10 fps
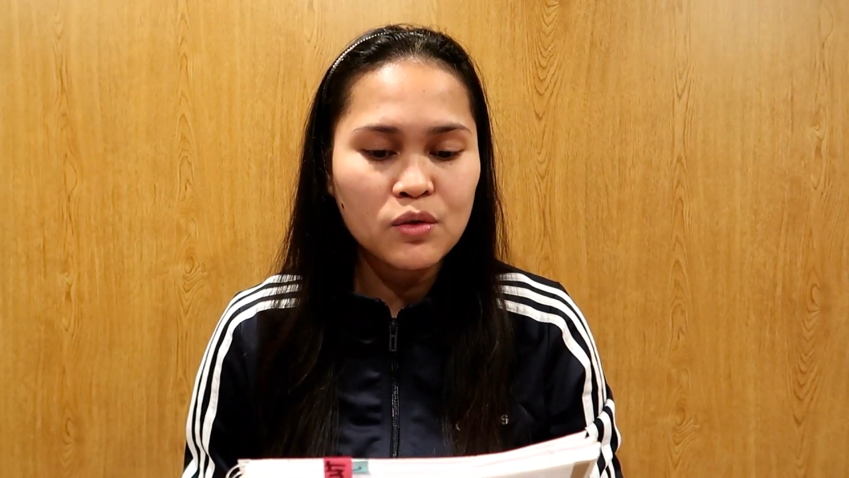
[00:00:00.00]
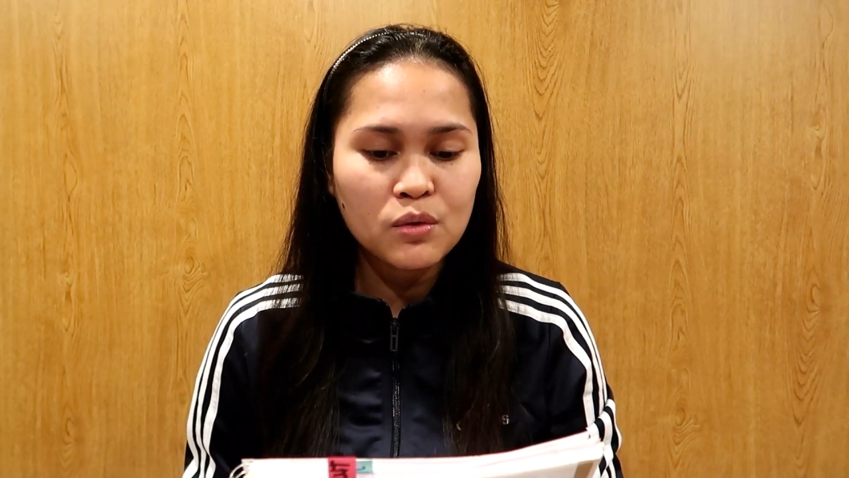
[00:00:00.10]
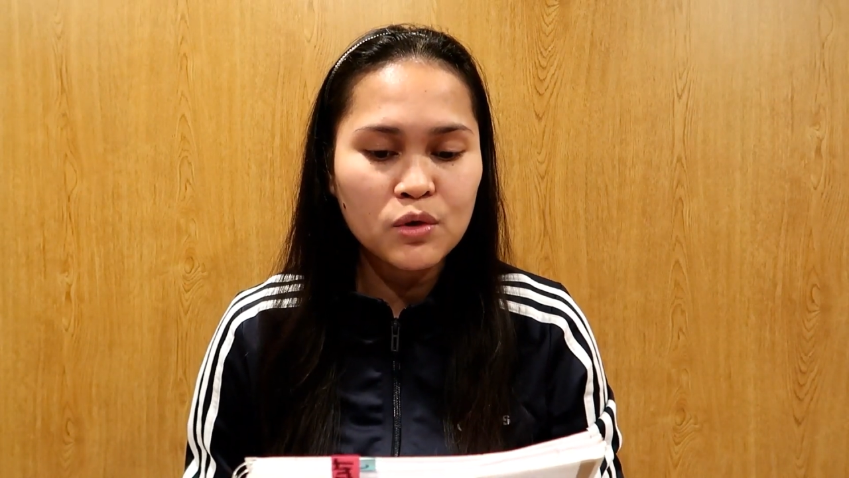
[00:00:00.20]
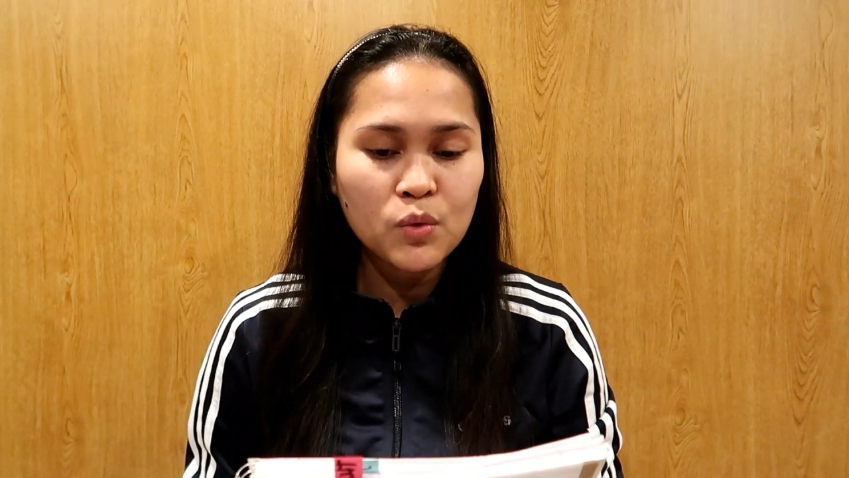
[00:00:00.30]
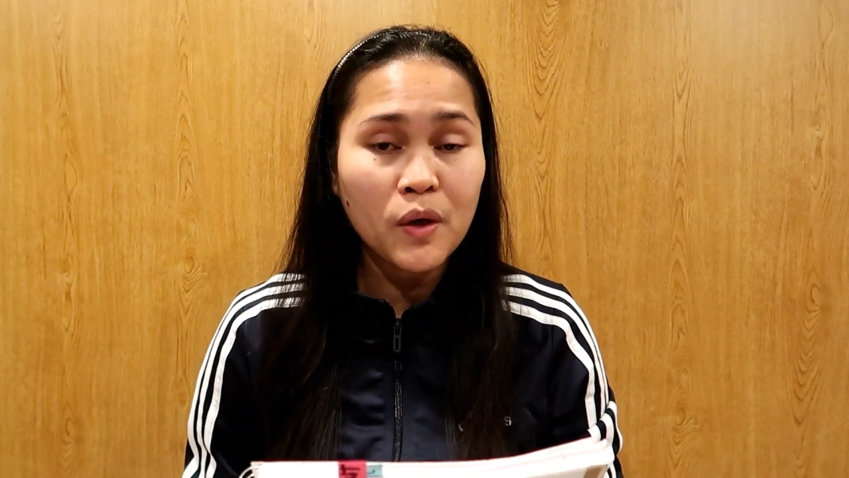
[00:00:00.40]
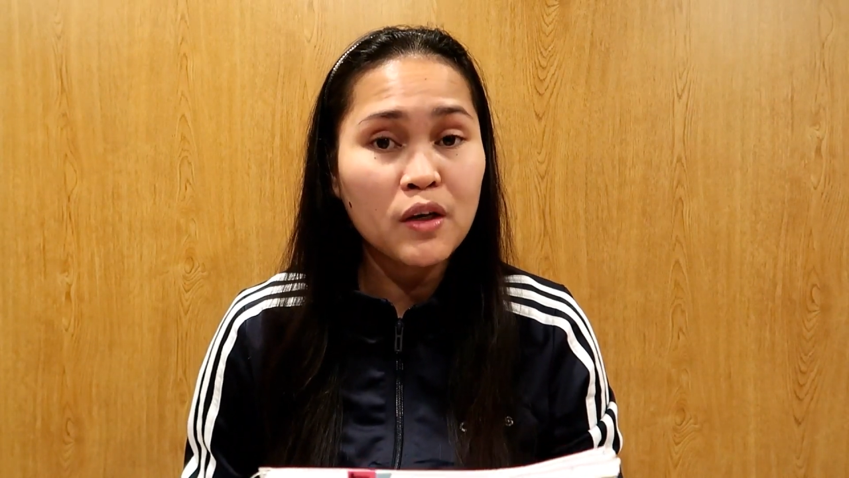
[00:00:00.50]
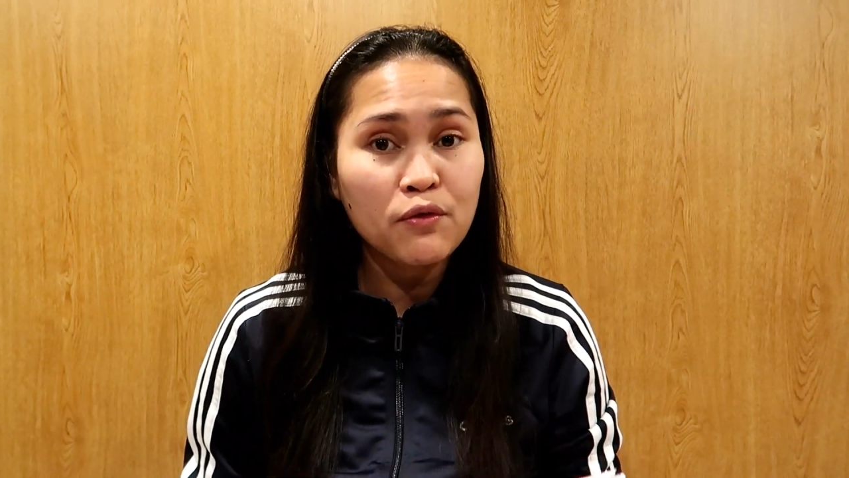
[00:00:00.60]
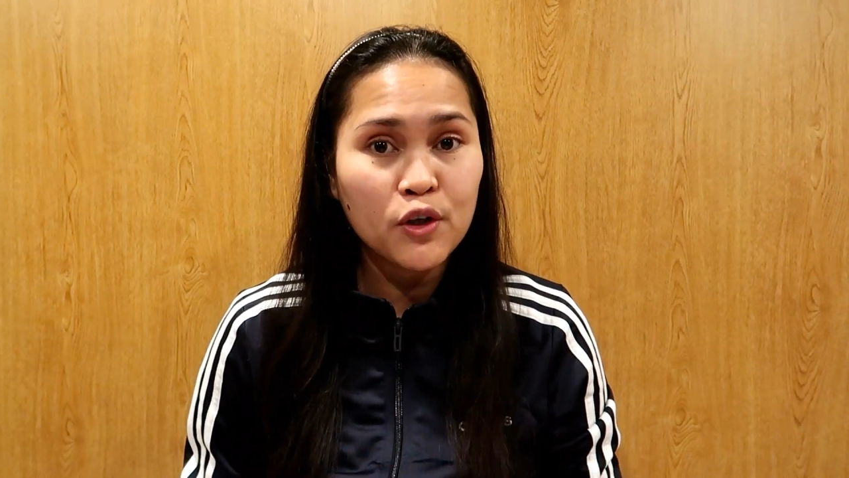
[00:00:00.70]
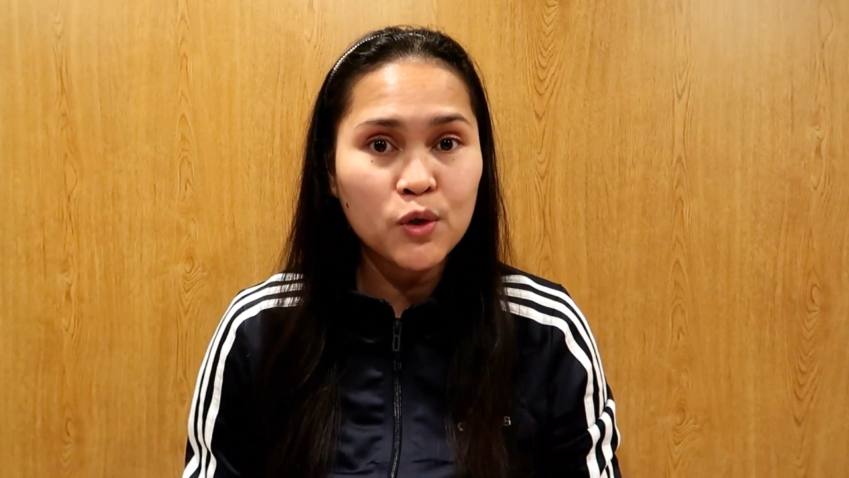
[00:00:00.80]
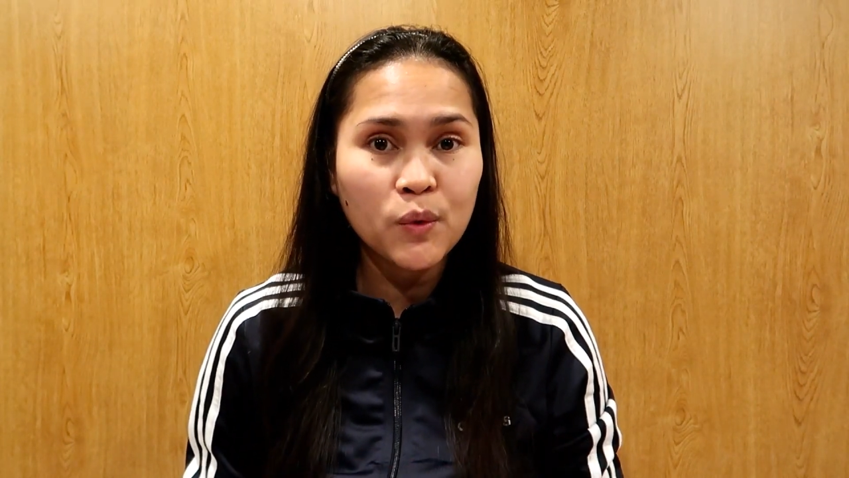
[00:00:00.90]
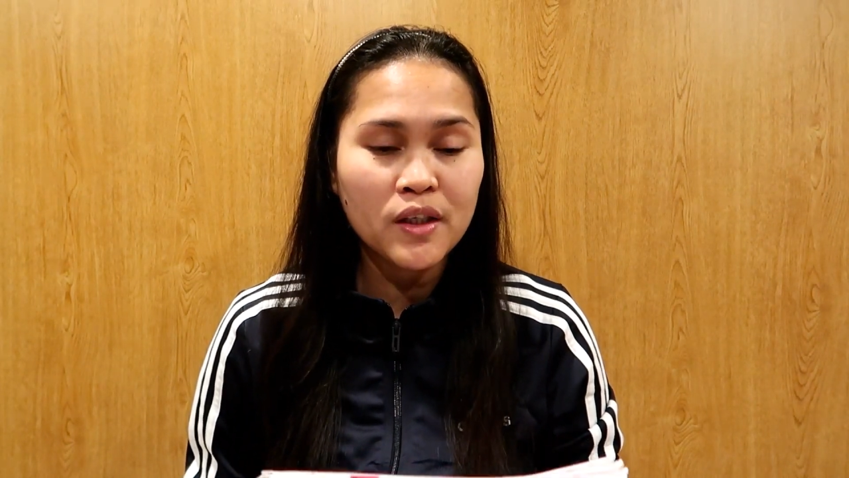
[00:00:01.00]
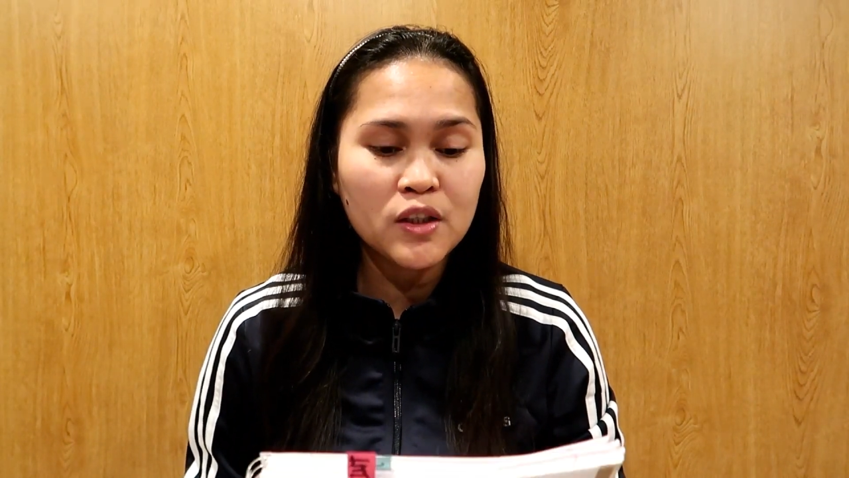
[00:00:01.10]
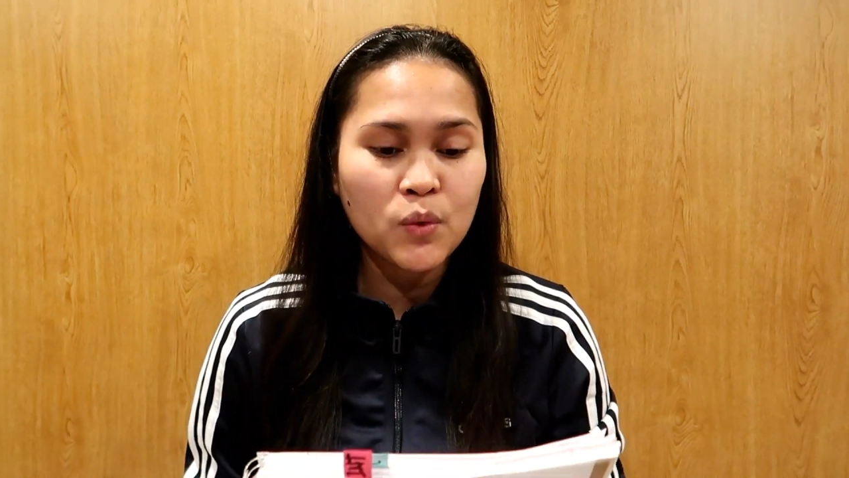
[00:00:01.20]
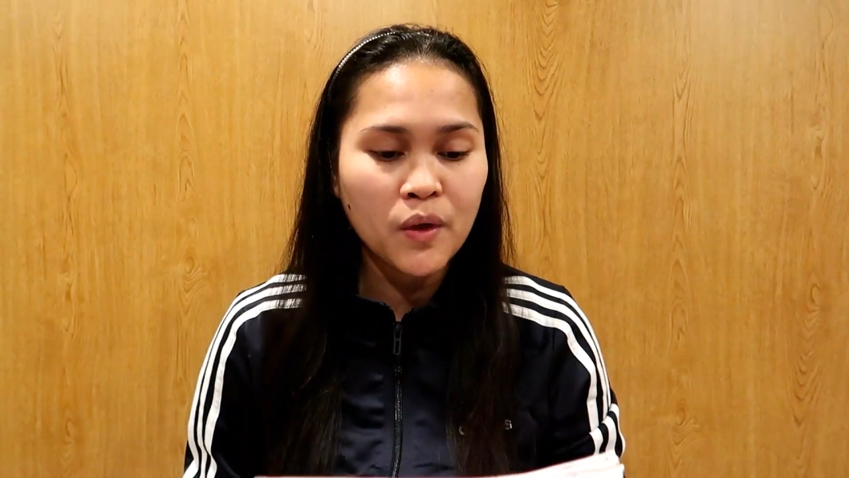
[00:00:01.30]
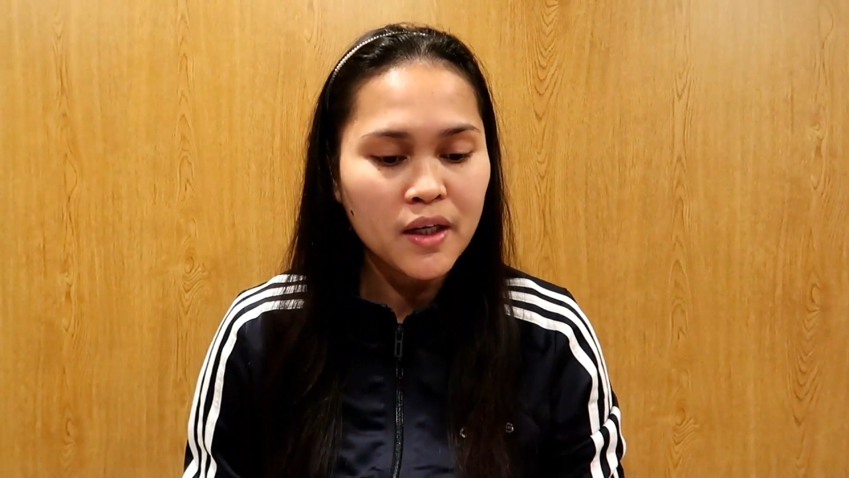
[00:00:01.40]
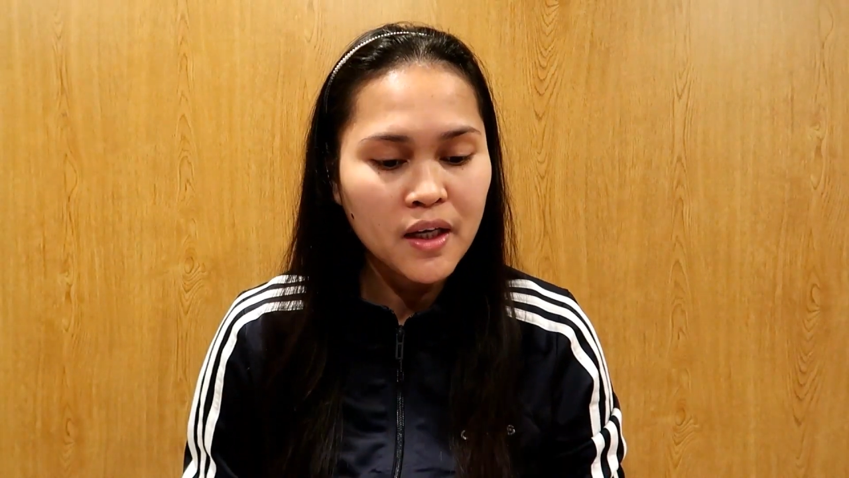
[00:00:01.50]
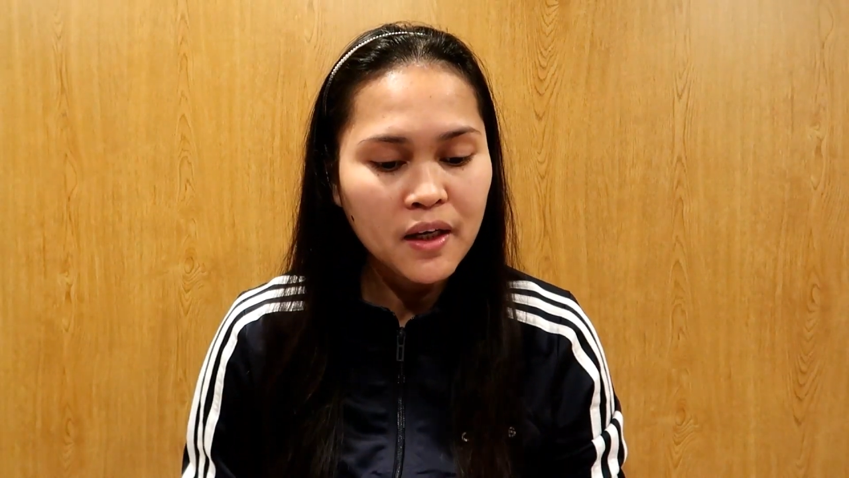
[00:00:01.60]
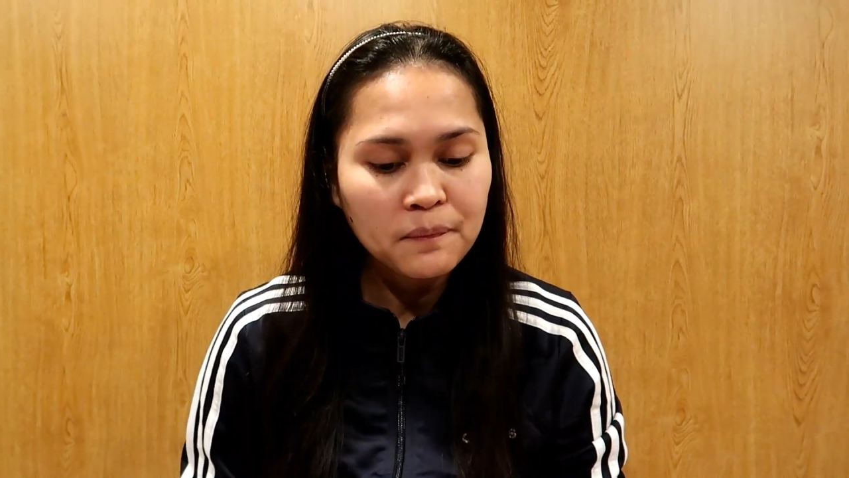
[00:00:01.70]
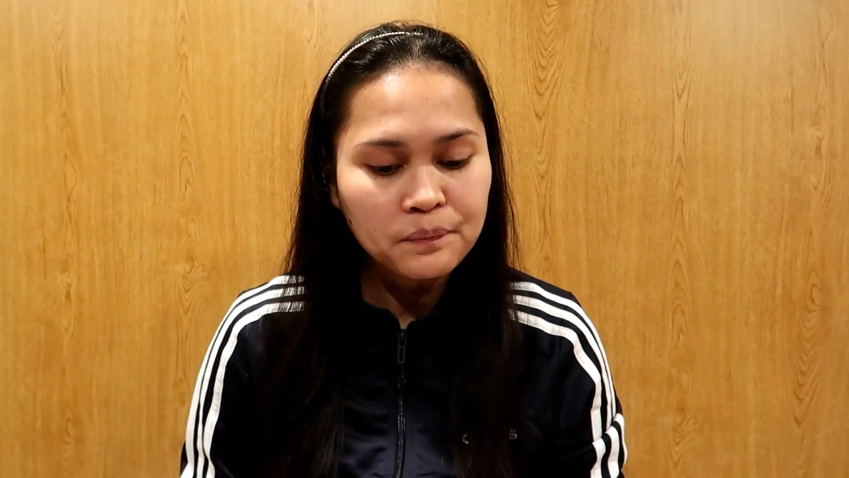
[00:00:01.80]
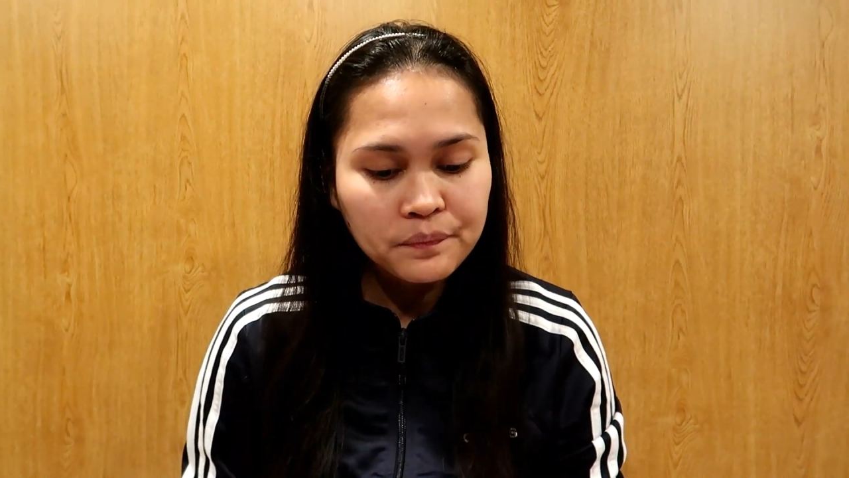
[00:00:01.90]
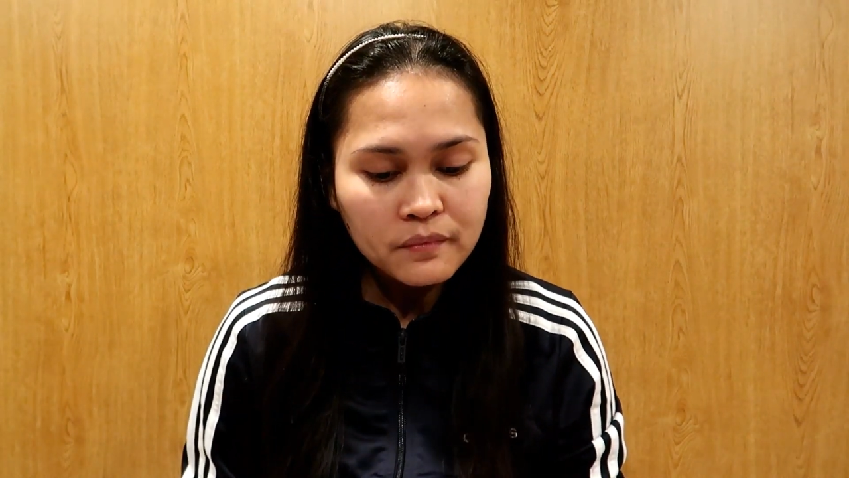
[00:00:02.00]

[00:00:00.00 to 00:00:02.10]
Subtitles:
June 24, 2020.